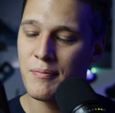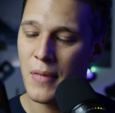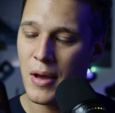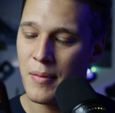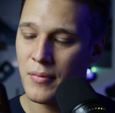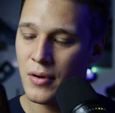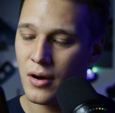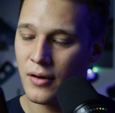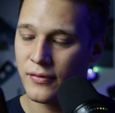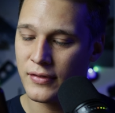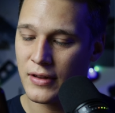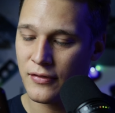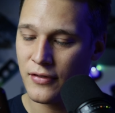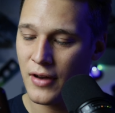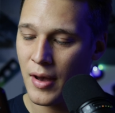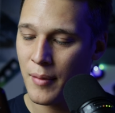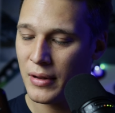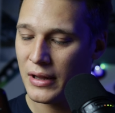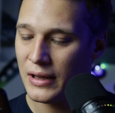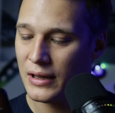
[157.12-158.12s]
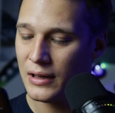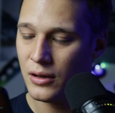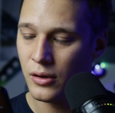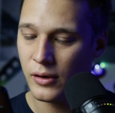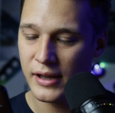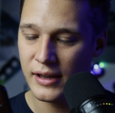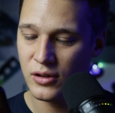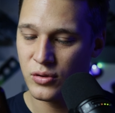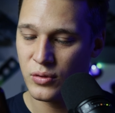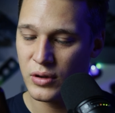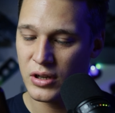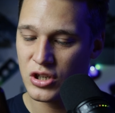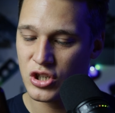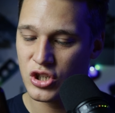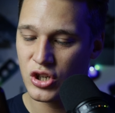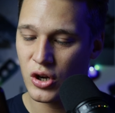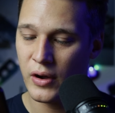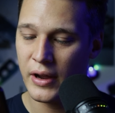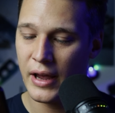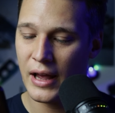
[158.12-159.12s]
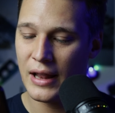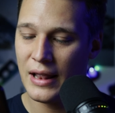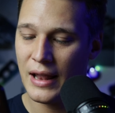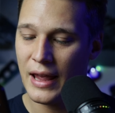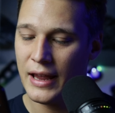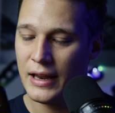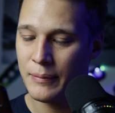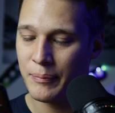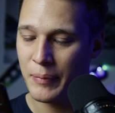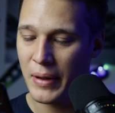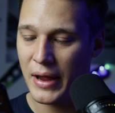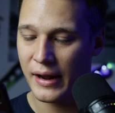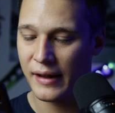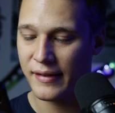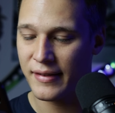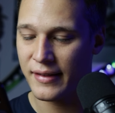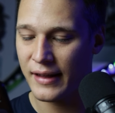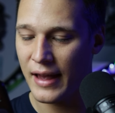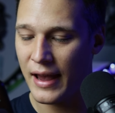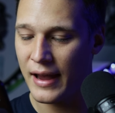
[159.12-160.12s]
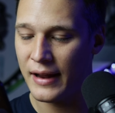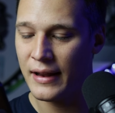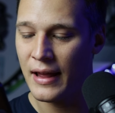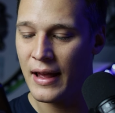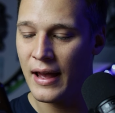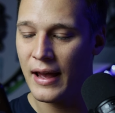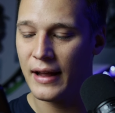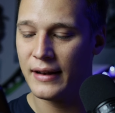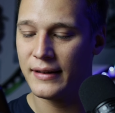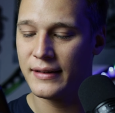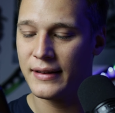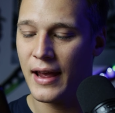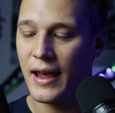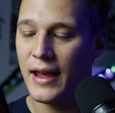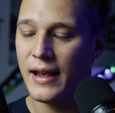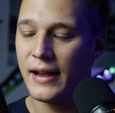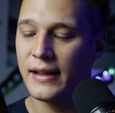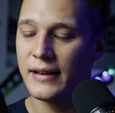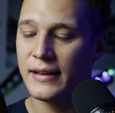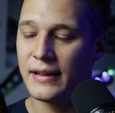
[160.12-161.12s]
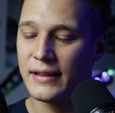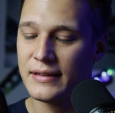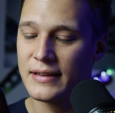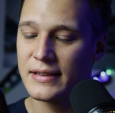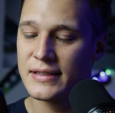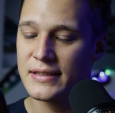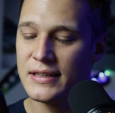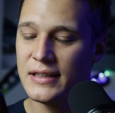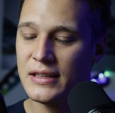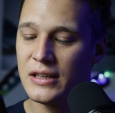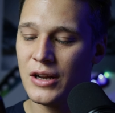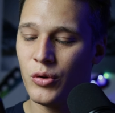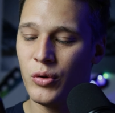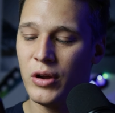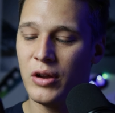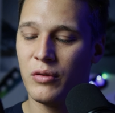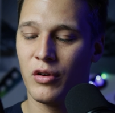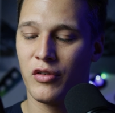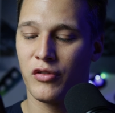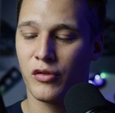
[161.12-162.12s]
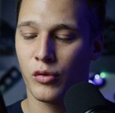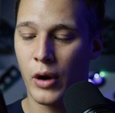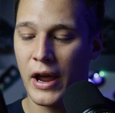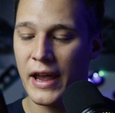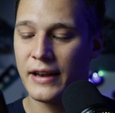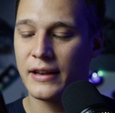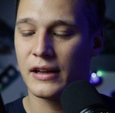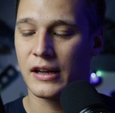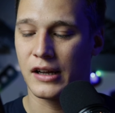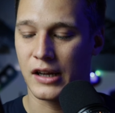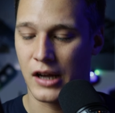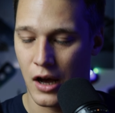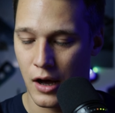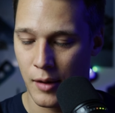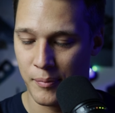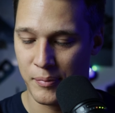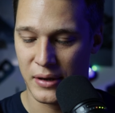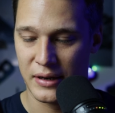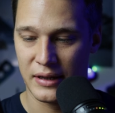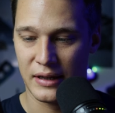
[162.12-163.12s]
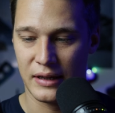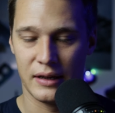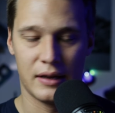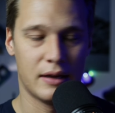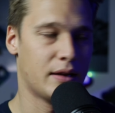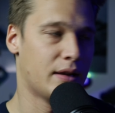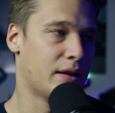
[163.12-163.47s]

member of the family looking to enjoy a laid-back skate and take it in the scenery with great company.